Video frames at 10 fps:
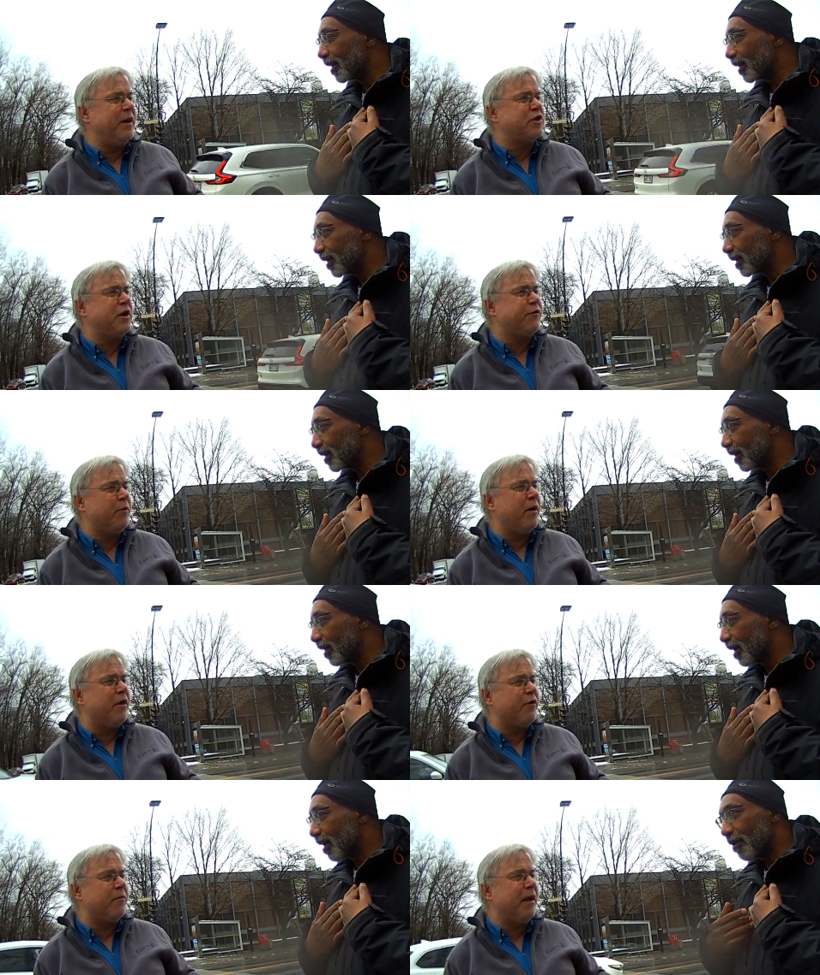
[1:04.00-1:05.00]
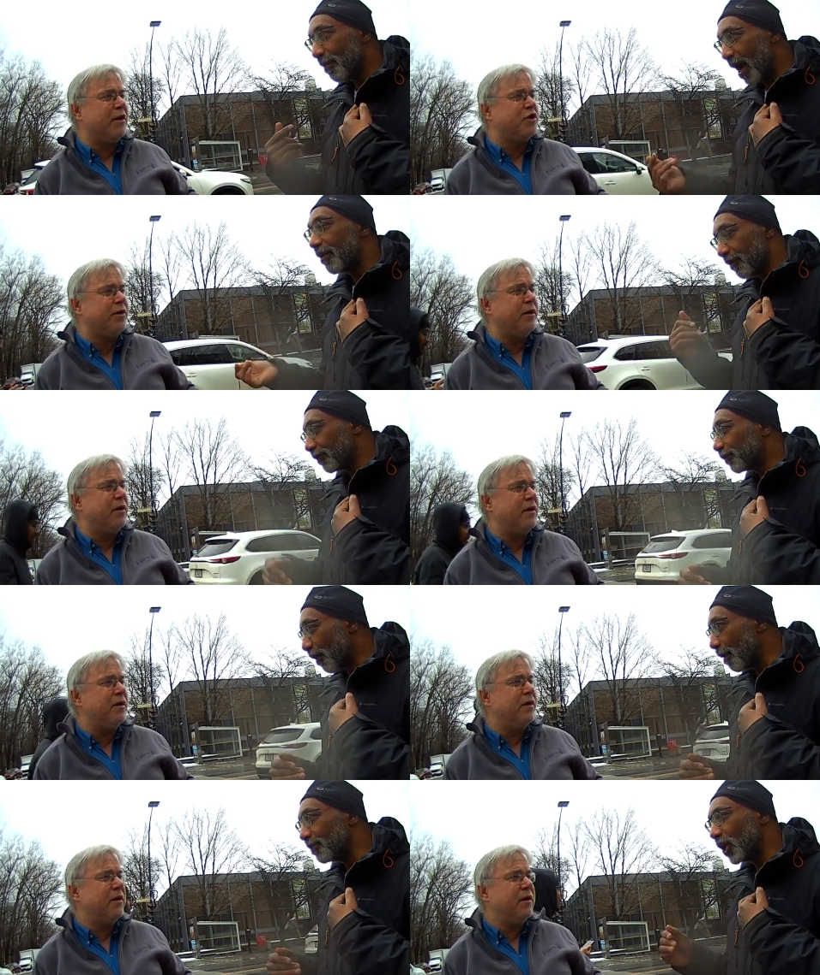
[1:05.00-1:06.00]
Speaker 1: originally from where? From Mount Not
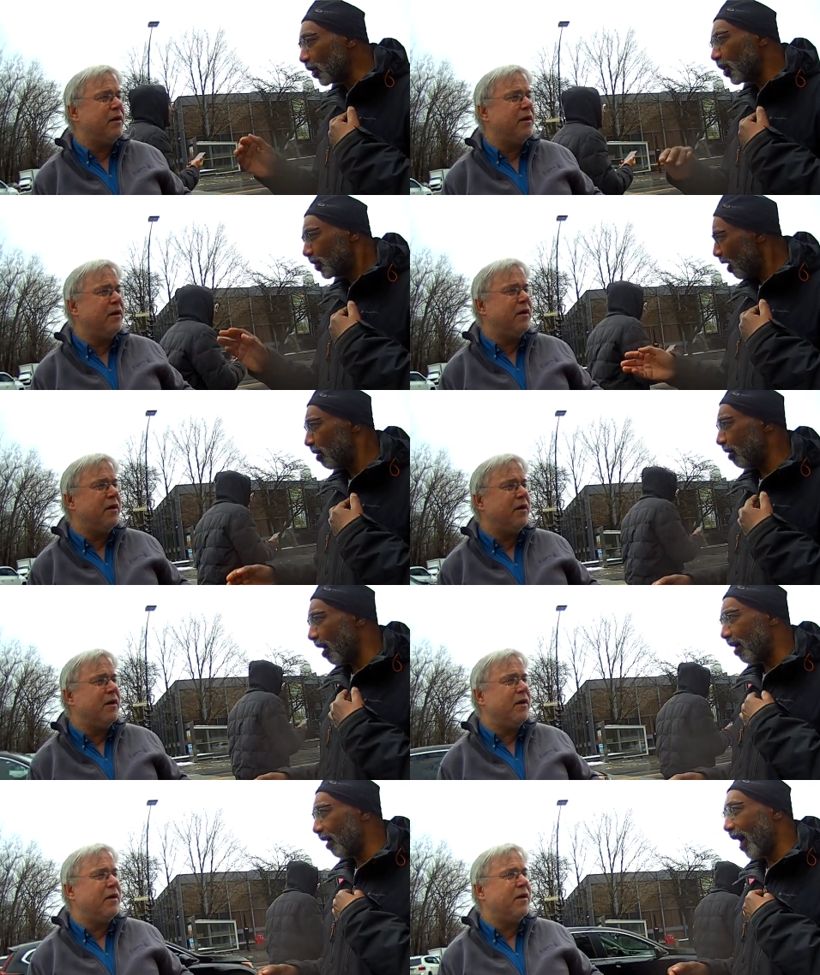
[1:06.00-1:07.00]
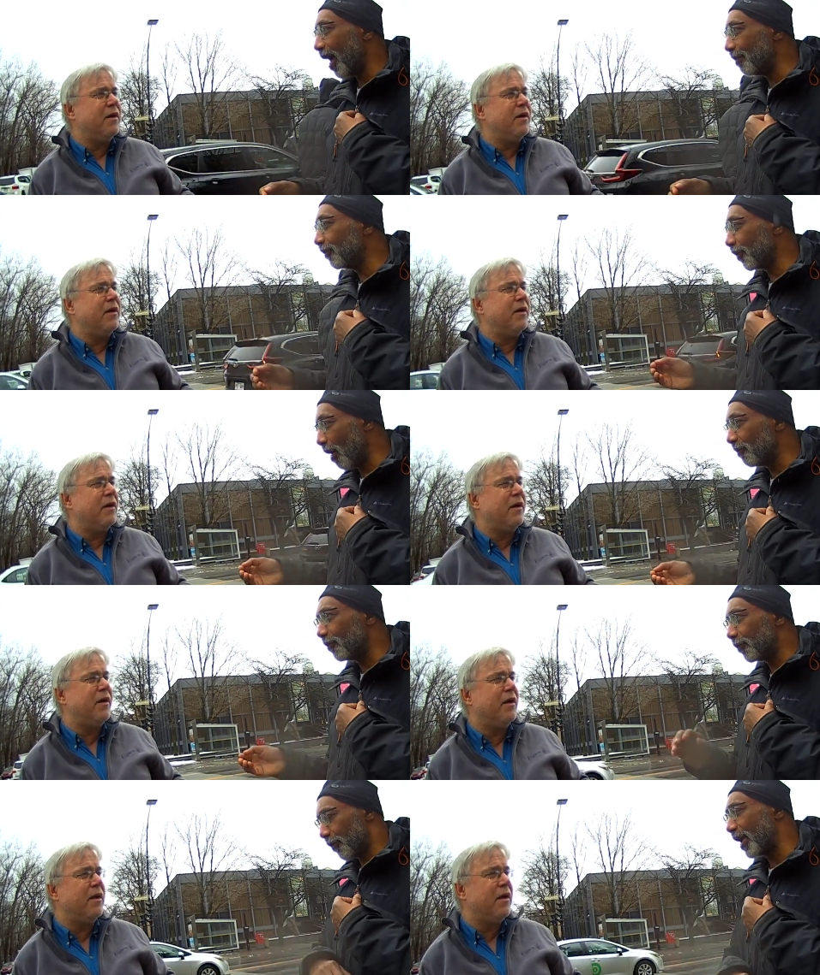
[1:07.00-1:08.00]
from. No, no, no. Uh, I'm from
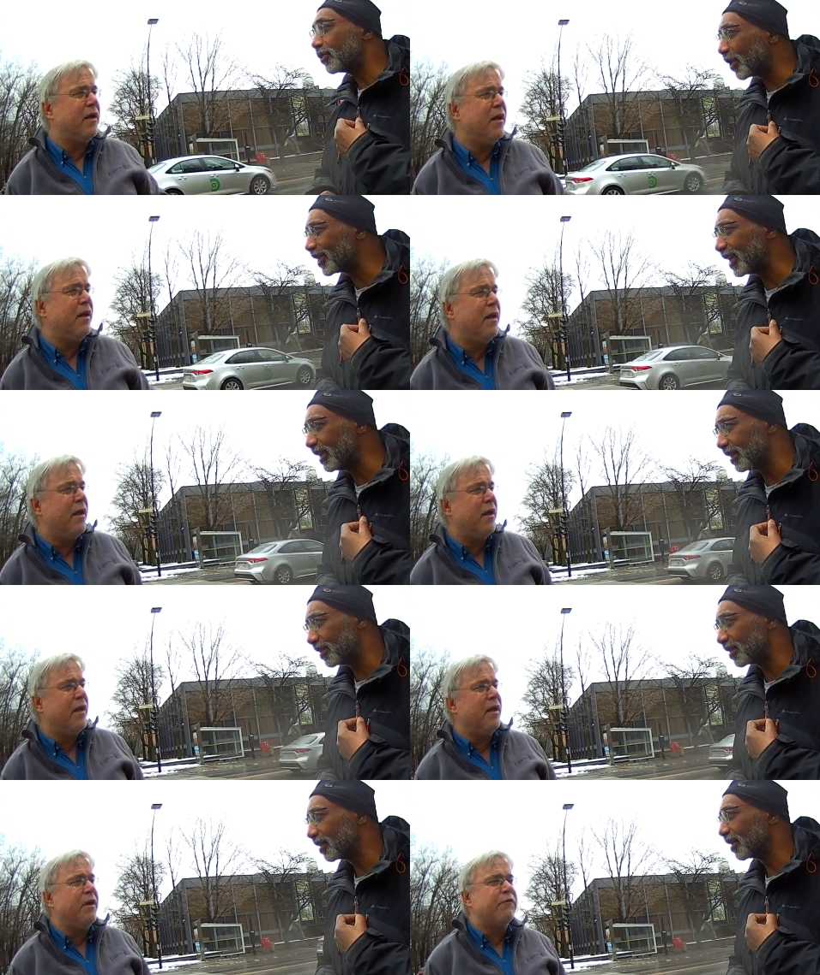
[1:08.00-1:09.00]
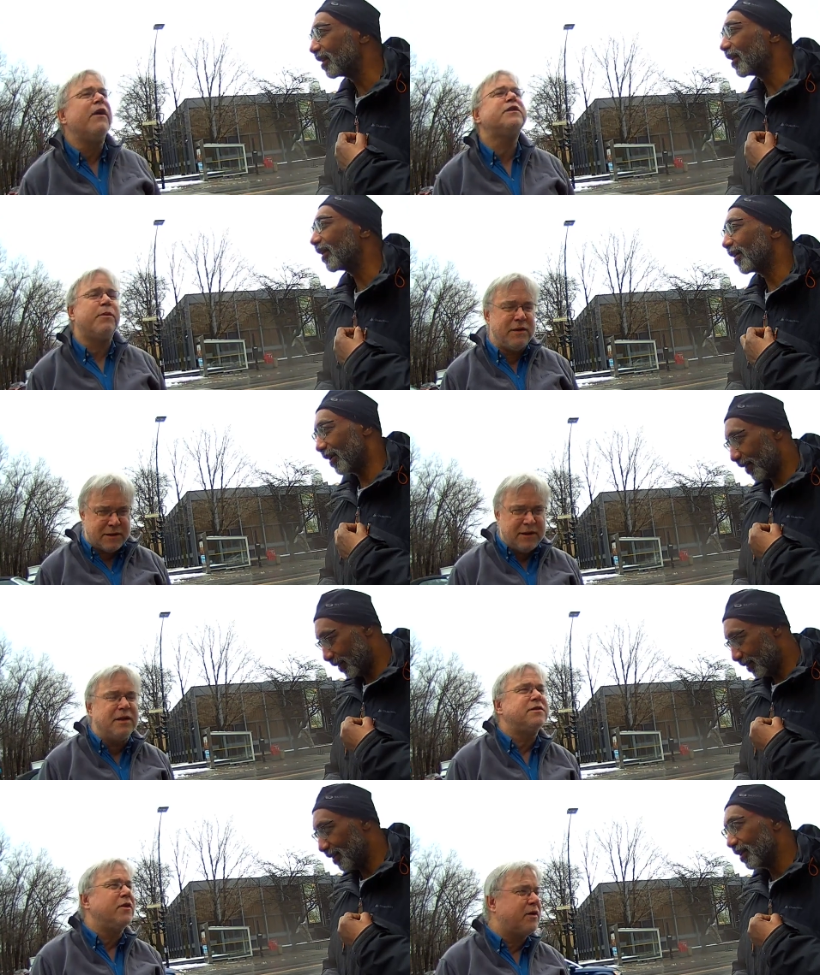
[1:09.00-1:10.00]
French West Indies.
Speaker 2: French West
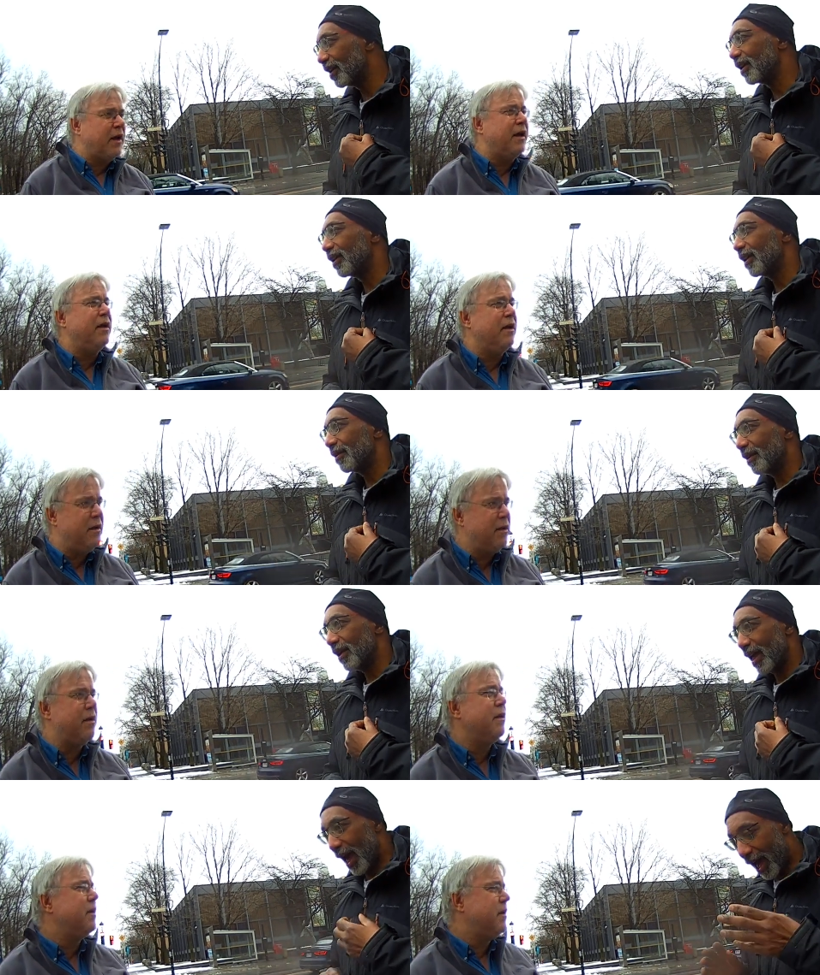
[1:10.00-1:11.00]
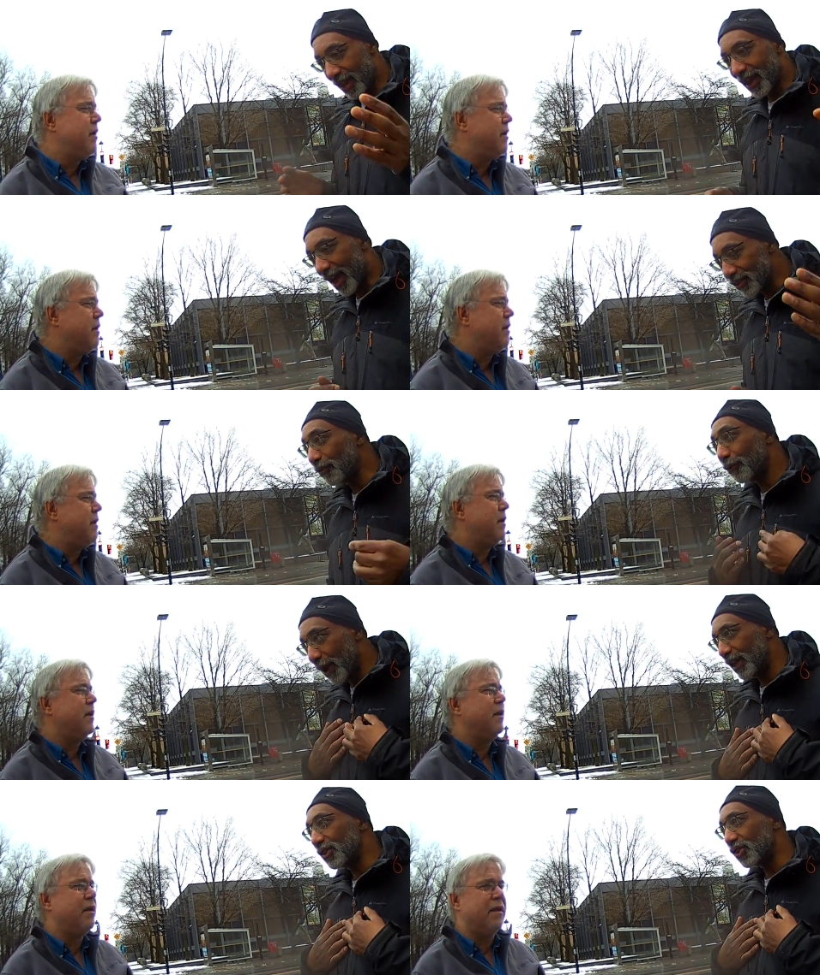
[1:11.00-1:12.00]
Indies.
Speaker 1: Okay. as a
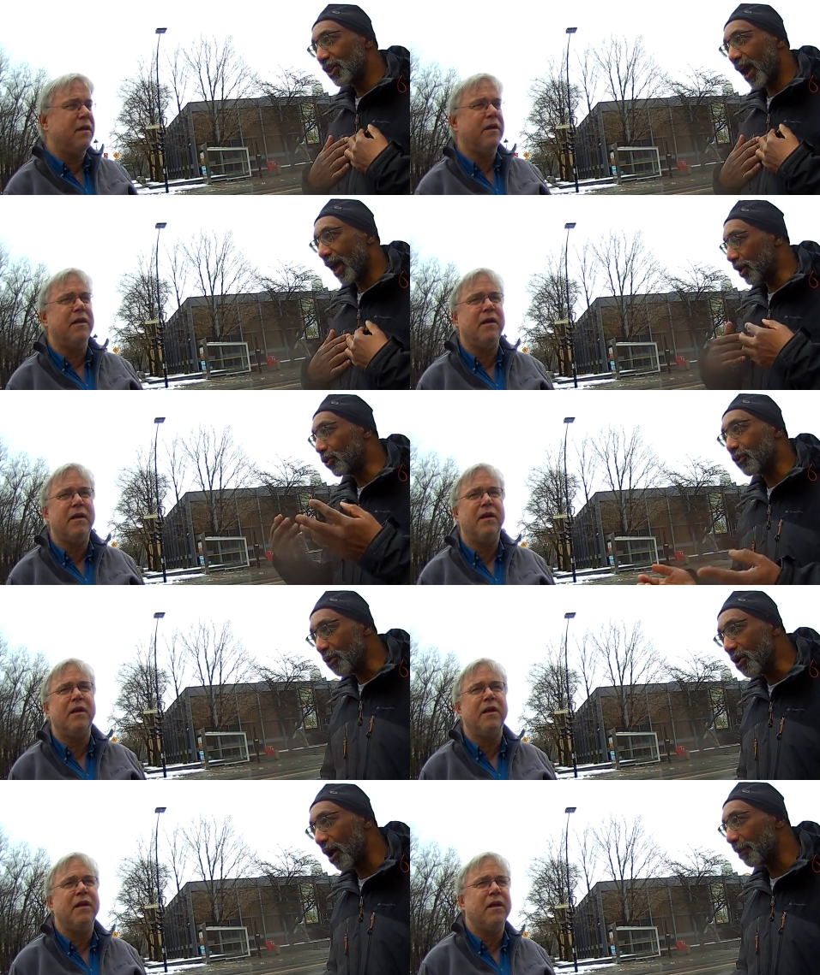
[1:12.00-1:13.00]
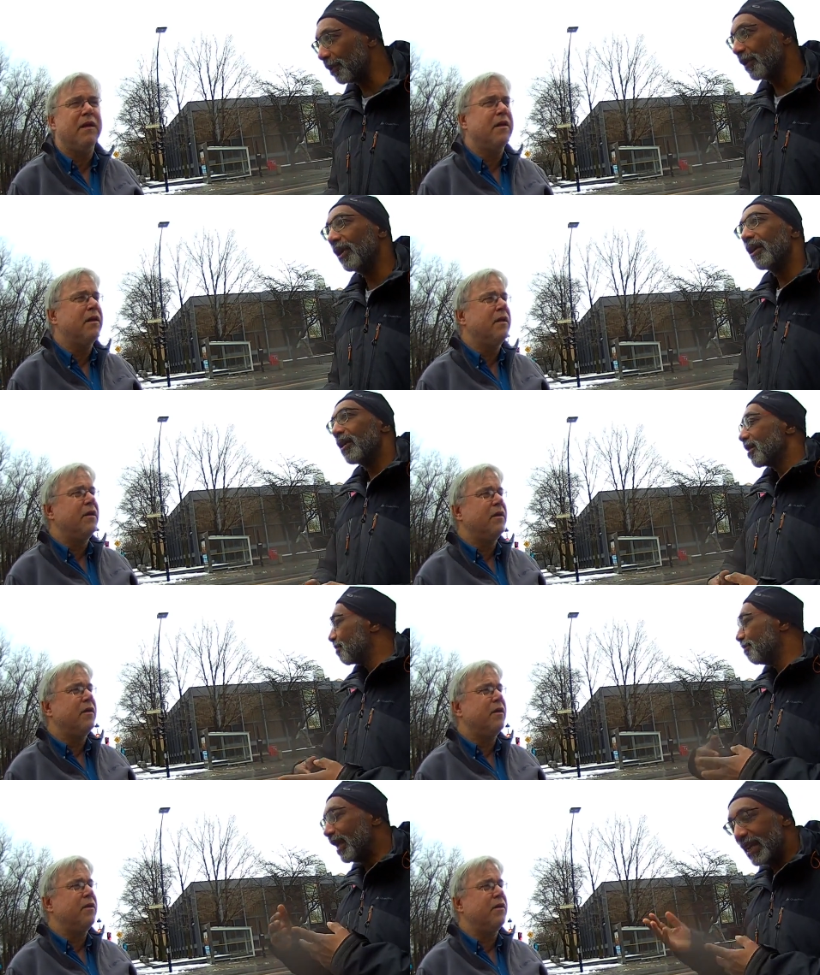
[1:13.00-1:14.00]
French, I grew up
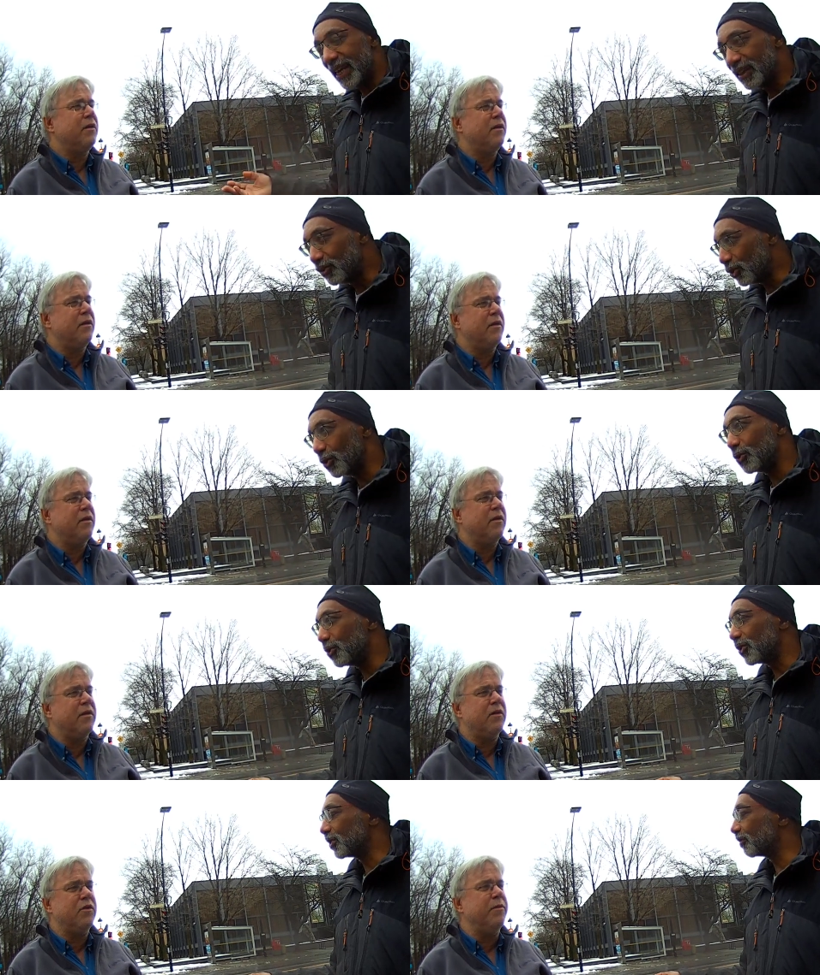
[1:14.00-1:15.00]
meeting Jews.